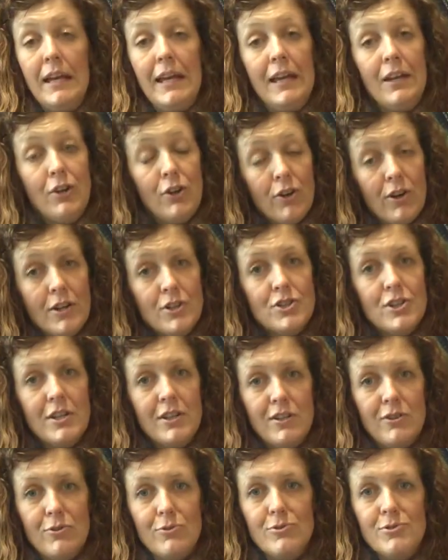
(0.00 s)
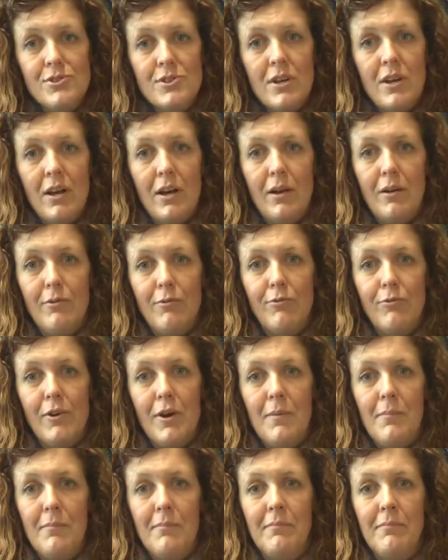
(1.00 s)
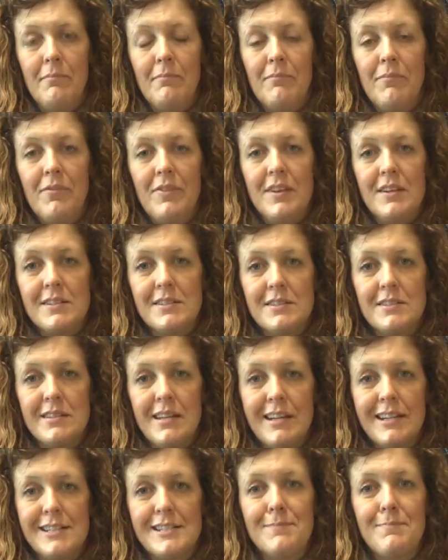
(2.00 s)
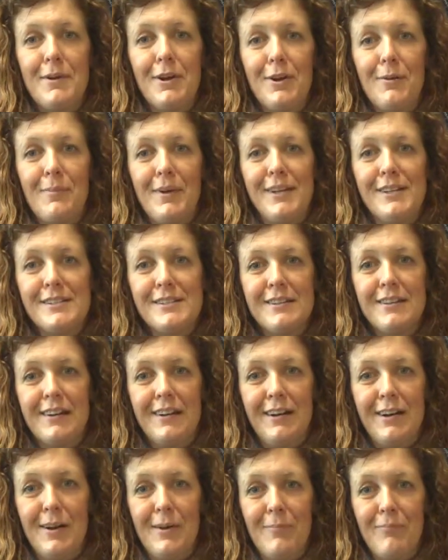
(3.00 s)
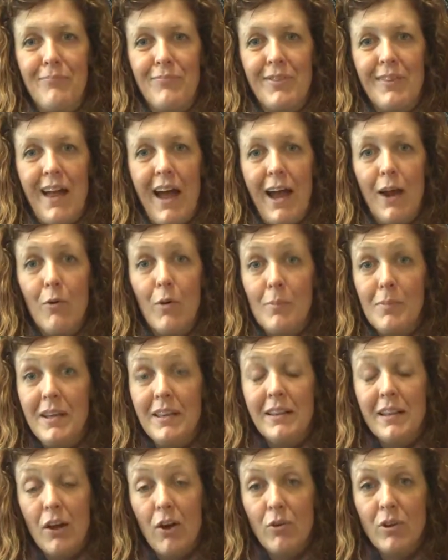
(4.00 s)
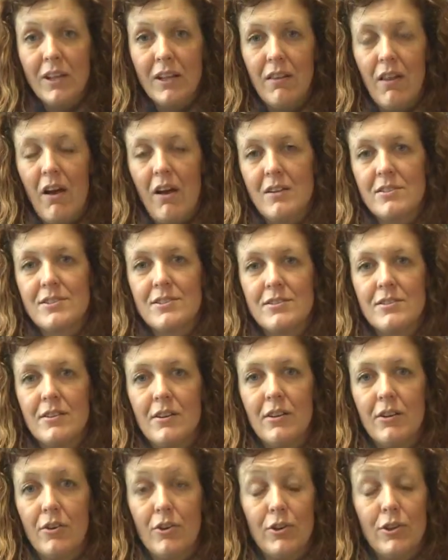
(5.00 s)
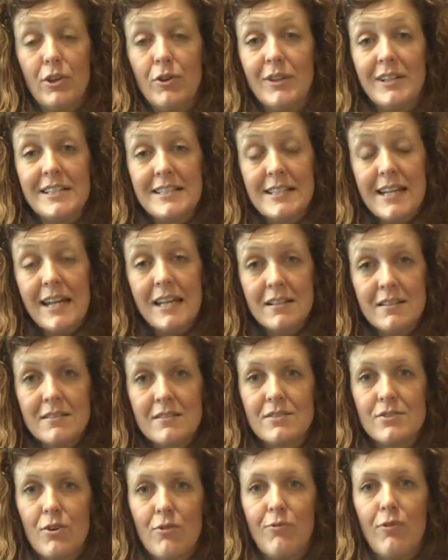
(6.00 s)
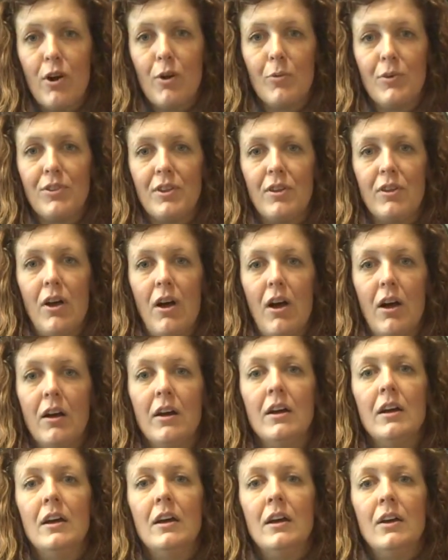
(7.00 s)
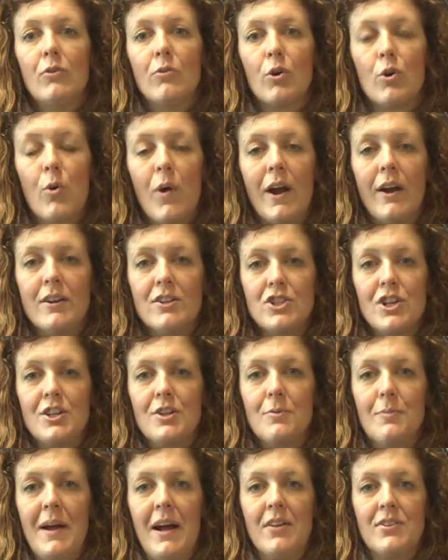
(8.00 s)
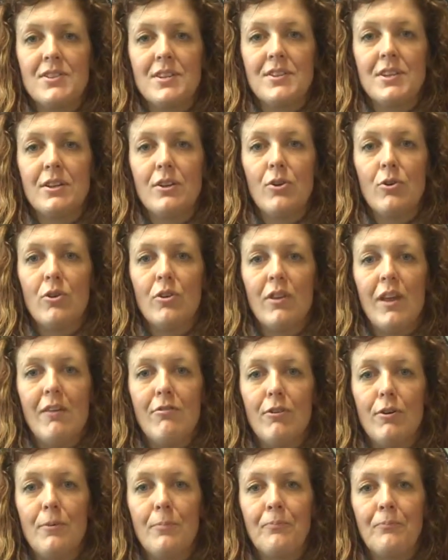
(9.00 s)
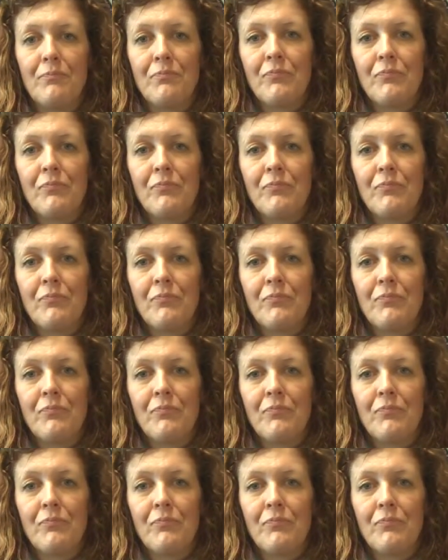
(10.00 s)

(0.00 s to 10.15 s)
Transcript: Encouraging news from this experiment, Iowa being the only state so far with a law requiring gender balance at the local level,